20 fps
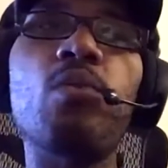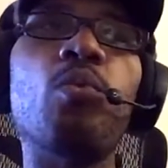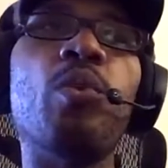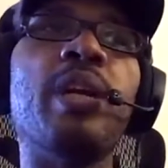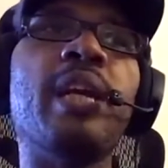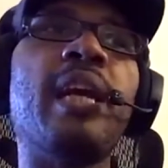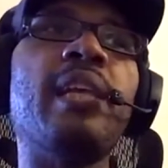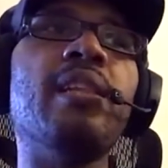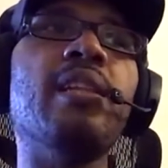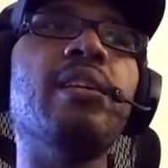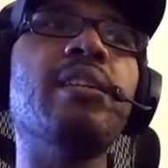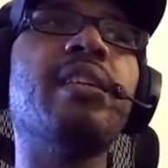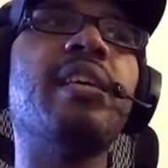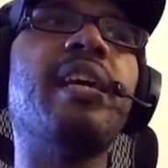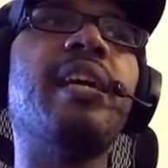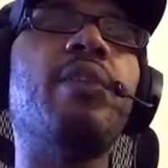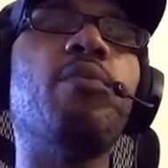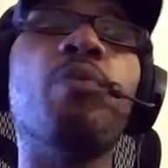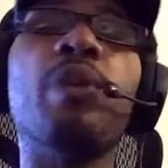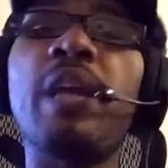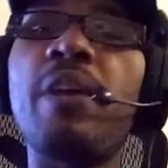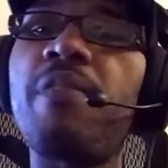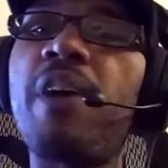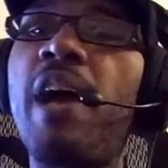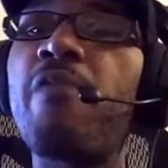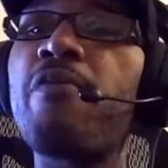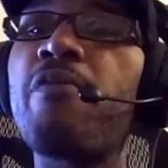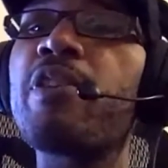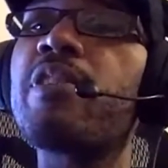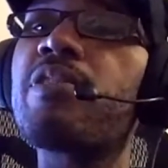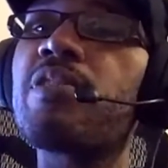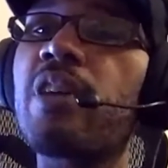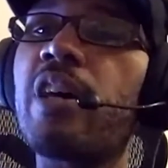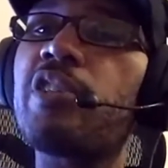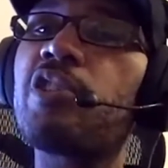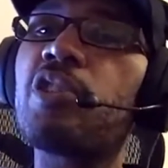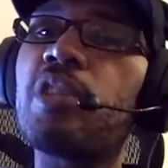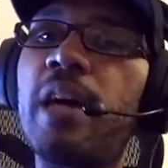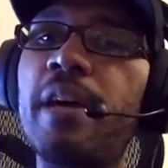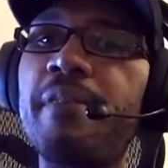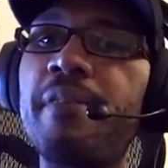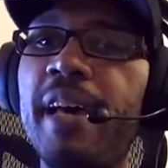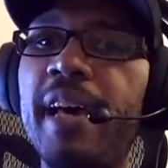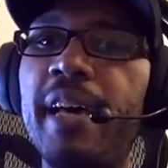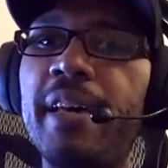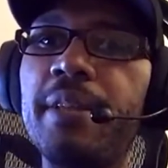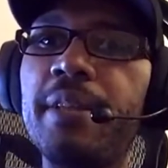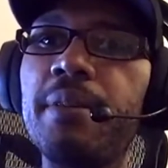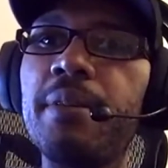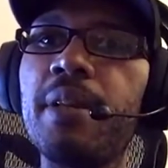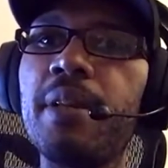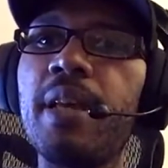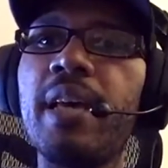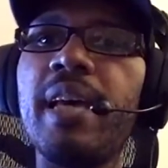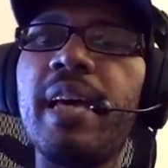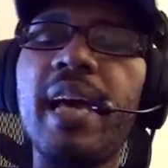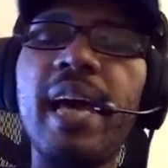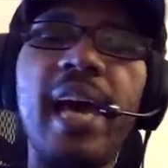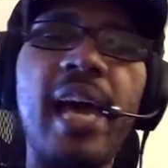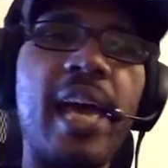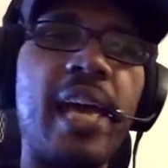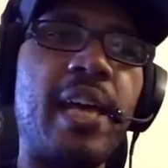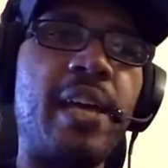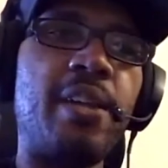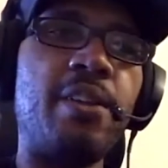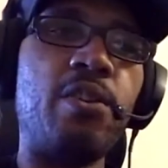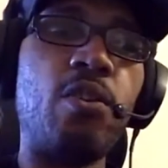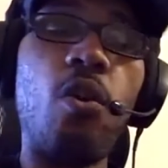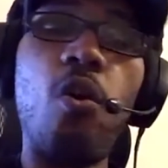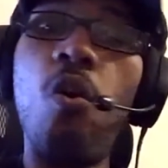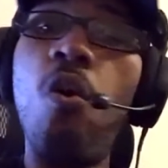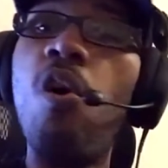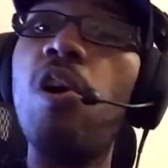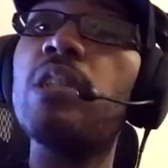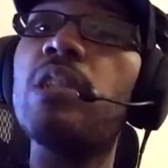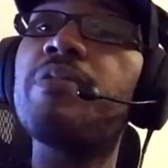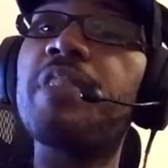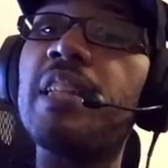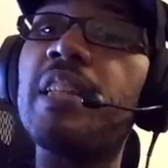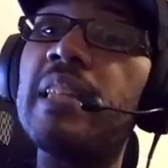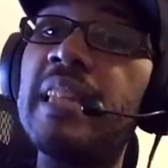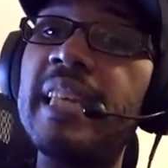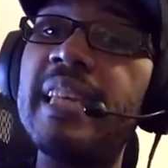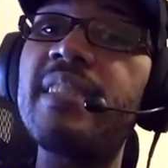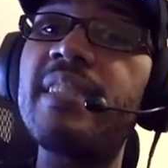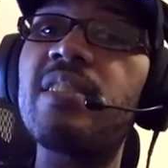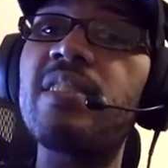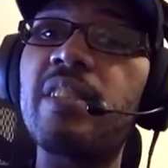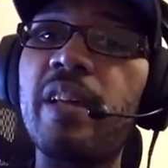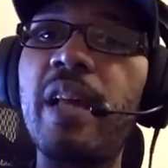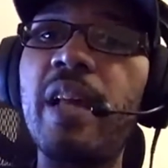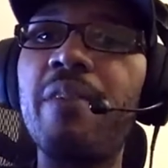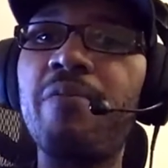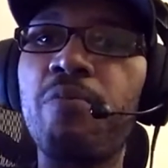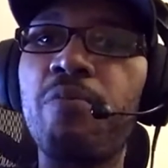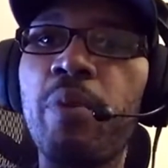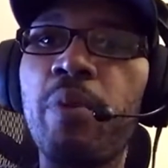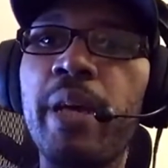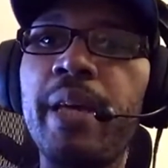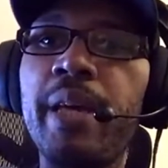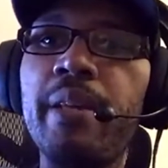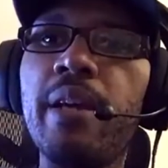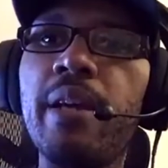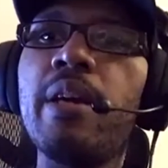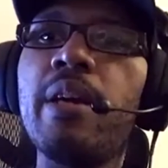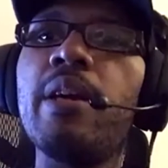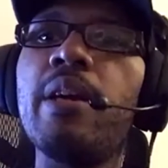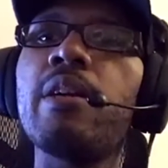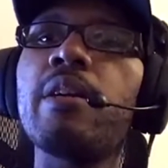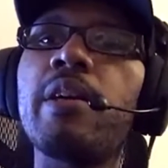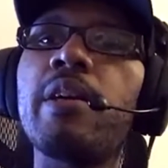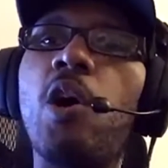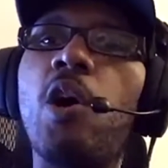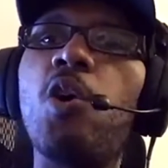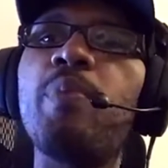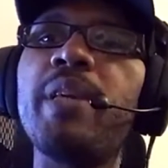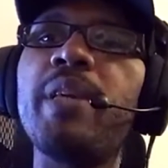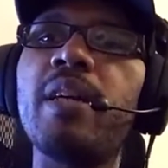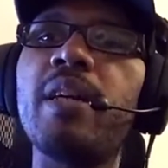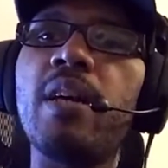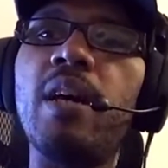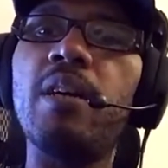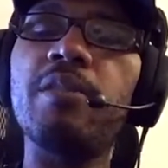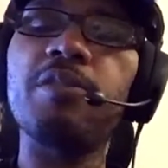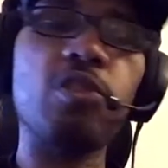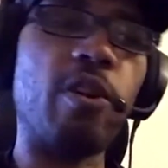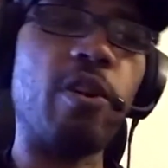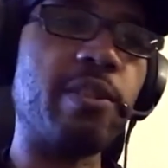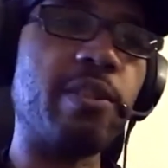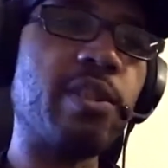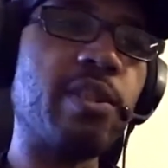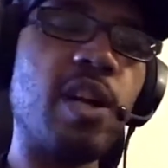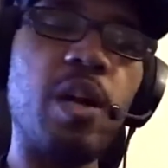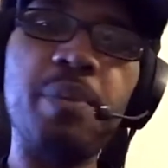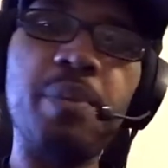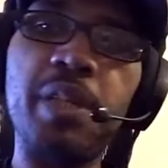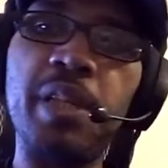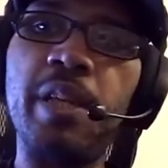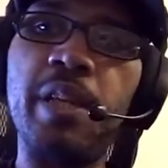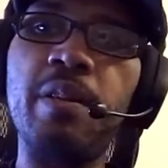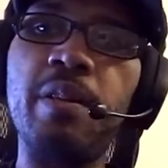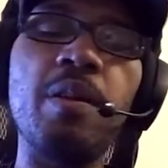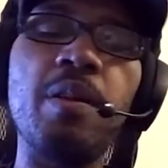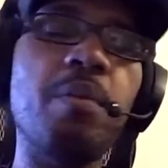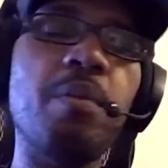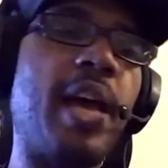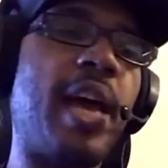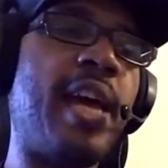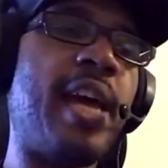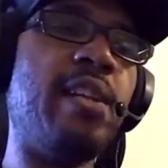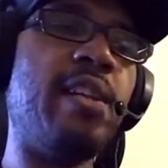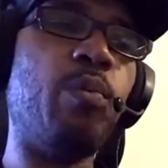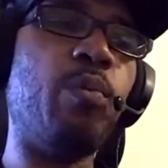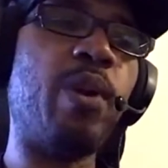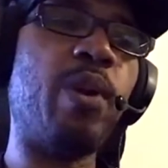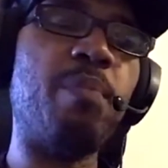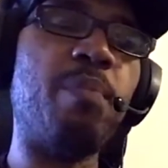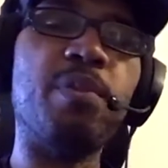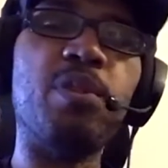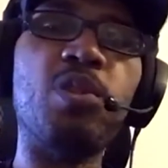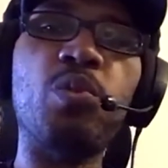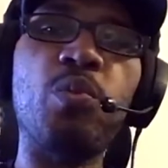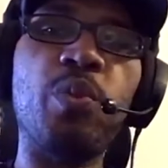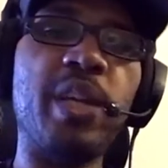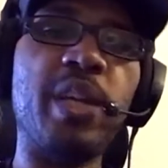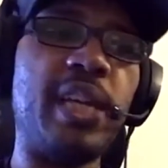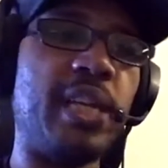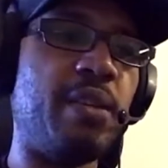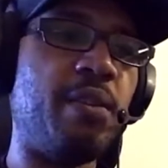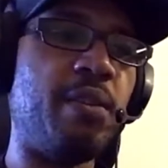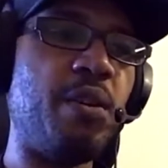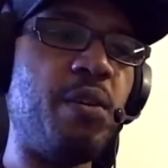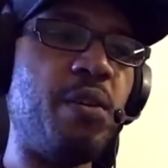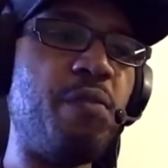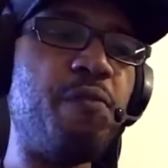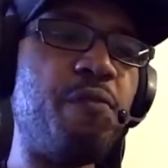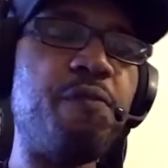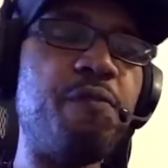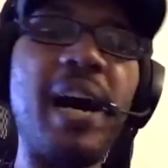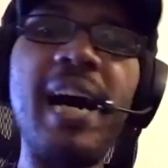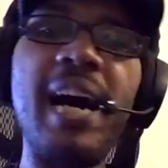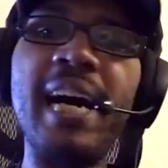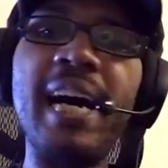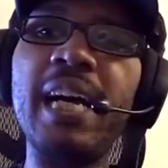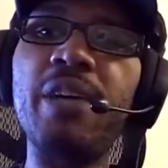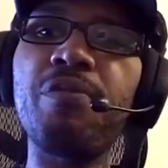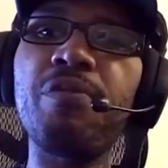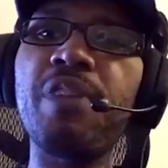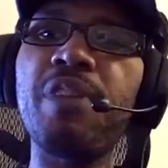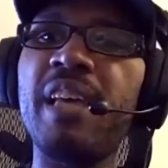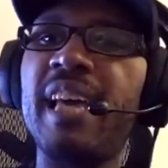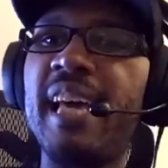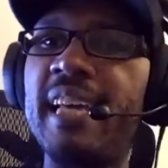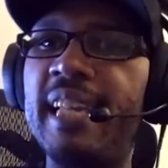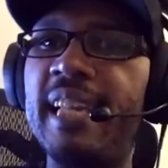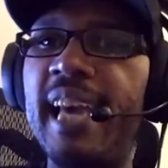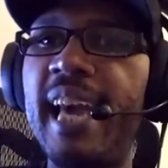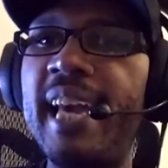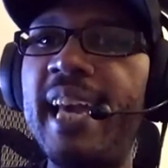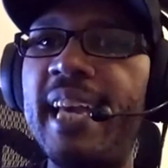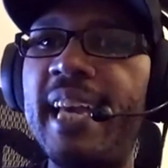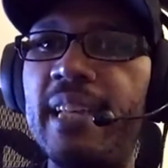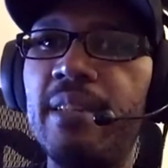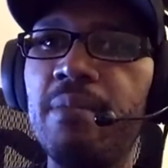when every discussion I've had and all of the lists that I've read, Kobe starts coming in anywhere between 5 and 8.